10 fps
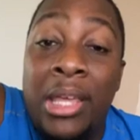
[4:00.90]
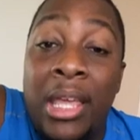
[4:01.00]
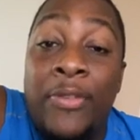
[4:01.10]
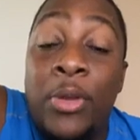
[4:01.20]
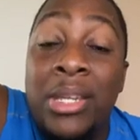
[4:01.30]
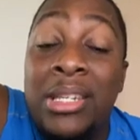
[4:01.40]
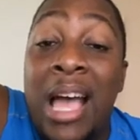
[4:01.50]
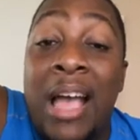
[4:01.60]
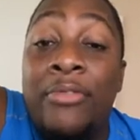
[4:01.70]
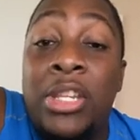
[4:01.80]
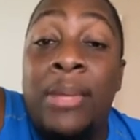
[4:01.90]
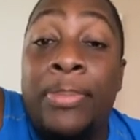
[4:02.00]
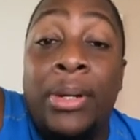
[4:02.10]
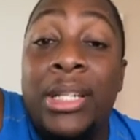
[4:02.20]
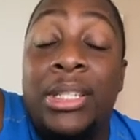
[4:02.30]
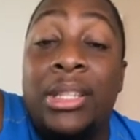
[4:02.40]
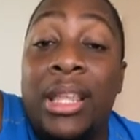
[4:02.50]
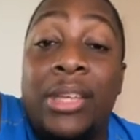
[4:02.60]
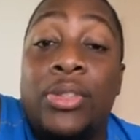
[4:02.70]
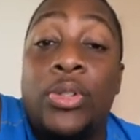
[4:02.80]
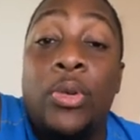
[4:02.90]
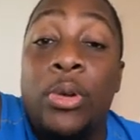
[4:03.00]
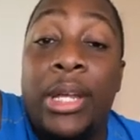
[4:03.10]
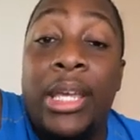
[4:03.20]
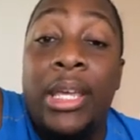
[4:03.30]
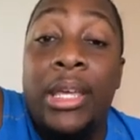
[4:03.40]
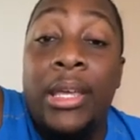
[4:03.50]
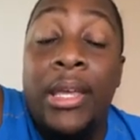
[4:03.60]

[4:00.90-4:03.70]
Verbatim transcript: if you can dive deeper into that story